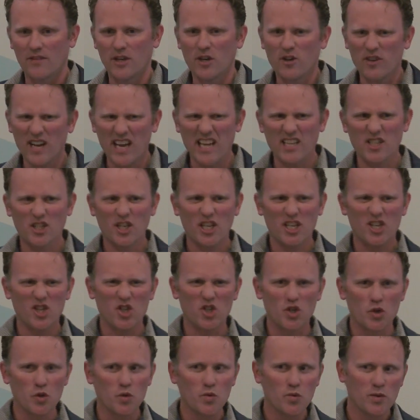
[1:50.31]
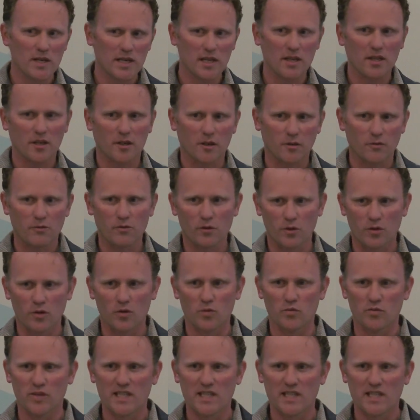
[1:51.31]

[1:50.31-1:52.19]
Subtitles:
They don't actually do anything for you,